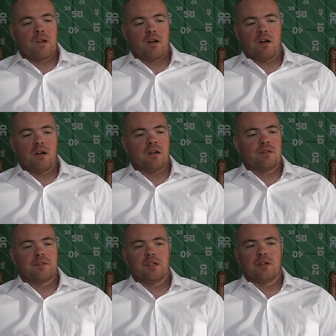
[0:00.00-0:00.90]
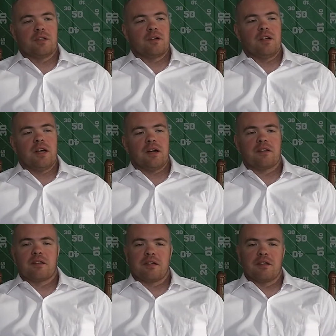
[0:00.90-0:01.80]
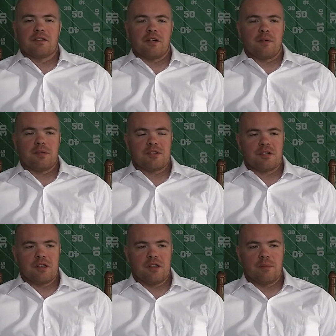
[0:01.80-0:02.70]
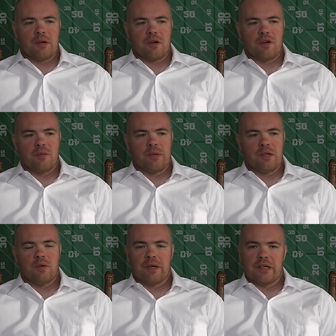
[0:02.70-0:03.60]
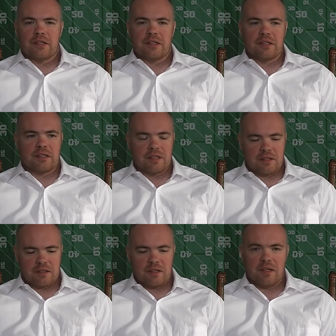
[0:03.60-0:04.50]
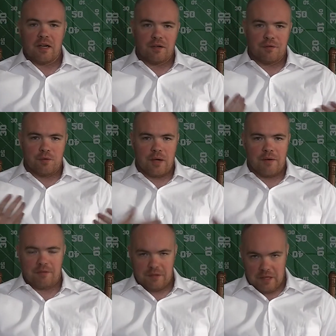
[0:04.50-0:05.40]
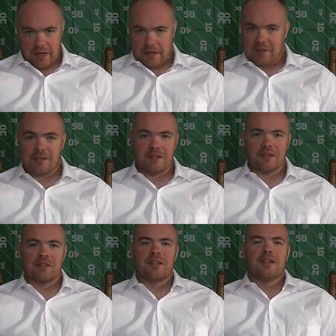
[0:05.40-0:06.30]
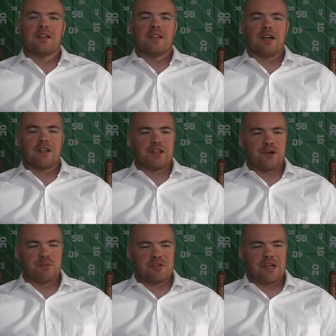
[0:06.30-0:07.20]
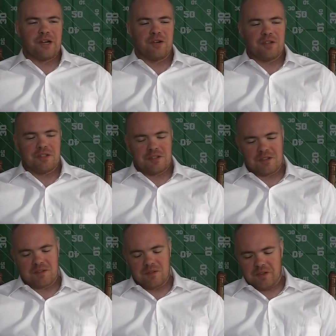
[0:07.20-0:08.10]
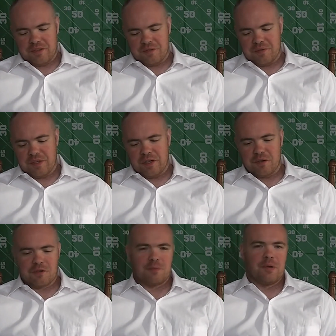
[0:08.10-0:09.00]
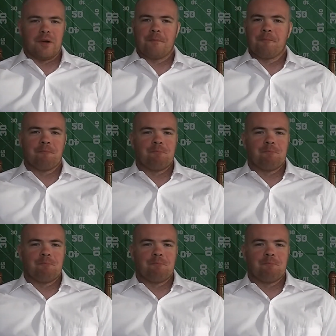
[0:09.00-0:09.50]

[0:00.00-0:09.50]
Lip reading: You know, there are a lot of things that I've been saying about Carmelo Anthony that a lot of you haven't liked, and a lot of thumbs down on these videos. But